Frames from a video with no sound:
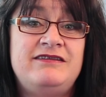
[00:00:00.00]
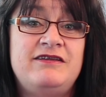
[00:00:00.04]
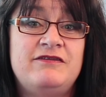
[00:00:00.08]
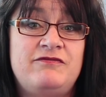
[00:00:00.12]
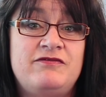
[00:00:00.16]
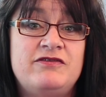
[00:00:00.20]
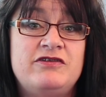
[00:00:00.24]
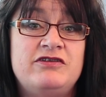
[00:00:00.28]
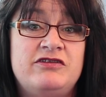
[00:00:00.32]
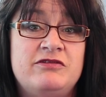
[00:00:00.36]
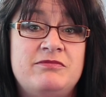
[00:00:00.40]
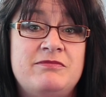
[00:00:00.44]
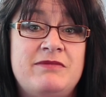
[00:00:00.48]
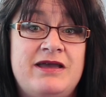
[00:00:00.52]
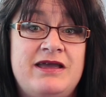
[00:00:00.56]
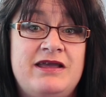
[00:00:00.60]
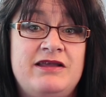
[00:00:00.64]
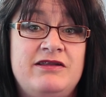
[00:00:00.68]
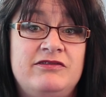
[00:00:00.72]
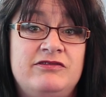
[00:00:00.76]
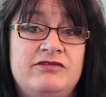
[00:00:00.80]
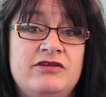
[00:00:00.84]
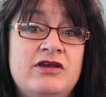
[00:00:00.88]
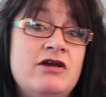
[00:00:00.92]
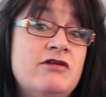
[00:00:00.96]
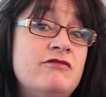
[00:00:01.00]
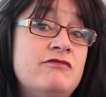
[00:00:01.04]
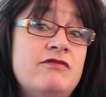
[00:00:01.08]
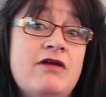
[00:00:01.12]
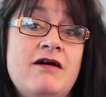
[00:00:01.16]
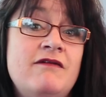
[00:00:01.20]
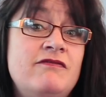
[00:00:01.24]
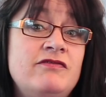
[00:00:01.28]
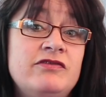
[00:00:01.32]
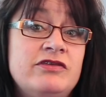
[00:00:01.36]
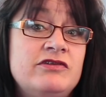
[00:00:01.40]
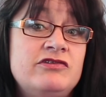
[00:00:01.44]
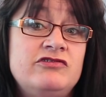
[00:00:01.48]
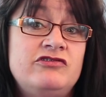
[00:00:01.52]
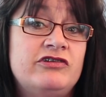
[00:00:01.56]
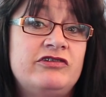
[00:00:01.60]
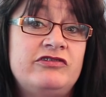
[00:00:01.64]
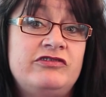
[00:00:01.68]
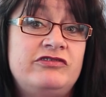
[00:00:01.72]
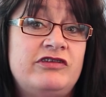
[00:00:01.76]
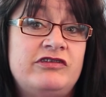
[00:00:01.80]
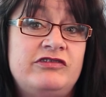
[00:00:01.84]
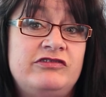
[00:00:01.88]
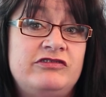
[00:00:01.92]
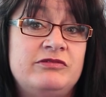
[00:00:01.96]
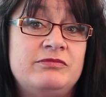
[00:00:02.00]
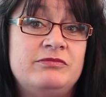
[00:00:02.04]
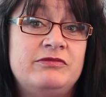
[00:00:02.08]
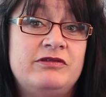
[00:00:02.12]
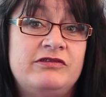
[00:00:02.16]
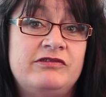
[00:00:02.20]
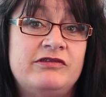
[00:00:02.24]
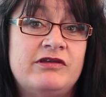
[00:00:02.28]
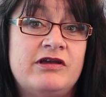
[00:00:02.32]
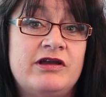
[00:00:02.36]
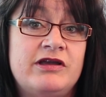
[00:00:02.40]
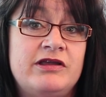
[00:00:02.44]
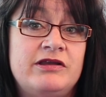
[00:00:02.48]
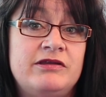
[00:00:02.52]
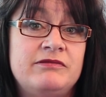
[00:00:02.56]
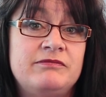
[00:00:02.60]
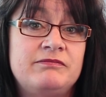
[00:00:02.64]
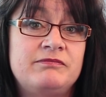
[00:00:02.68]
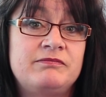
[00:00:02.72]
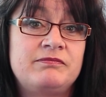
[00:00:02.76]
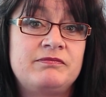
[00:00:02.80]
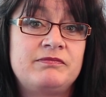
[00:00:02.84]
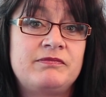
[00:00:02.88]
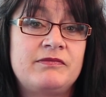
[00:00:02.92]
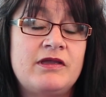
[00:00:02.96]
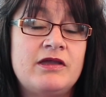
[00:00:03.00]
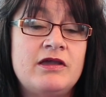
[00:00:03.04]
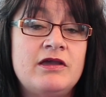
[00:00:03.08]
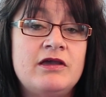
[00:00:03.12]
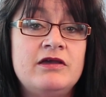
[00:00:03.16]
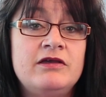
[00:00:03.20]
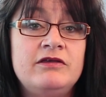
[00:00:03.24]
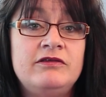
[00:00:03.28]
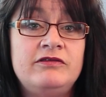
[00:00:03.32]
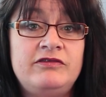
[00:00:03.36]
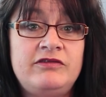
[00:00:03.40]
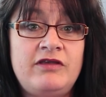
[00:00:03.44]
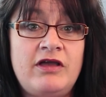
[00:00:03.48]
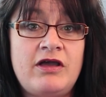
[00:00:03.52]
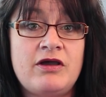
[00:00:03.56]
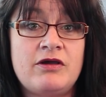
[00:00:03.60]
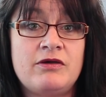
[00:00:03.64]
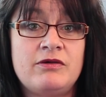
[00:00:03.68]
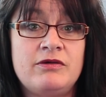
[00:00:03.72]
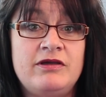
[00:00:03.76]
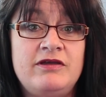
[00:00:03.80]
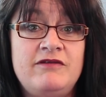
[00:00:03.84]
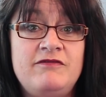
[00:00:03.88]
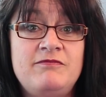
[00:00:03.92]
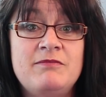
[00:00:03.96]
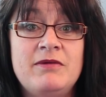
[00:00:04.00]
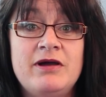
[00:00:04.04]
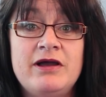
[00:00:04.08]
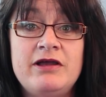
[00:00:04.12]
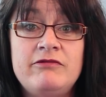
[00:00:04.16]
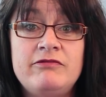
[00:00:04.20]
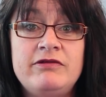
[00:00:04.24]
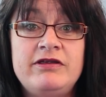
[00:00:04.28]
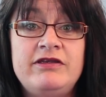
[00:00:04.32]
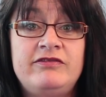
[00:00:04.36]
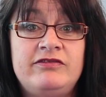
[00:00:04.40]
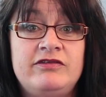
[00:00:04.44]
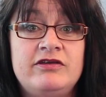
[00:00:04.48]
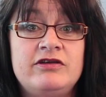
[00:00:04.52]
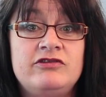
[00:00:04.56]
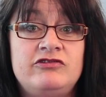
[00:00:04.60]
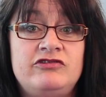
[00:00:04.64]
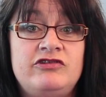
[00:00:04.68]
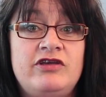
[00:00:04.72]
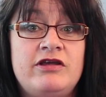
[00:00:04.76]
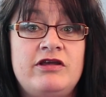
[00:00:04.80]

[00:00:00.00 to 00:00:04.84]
different domains rather than just system design. So, if my research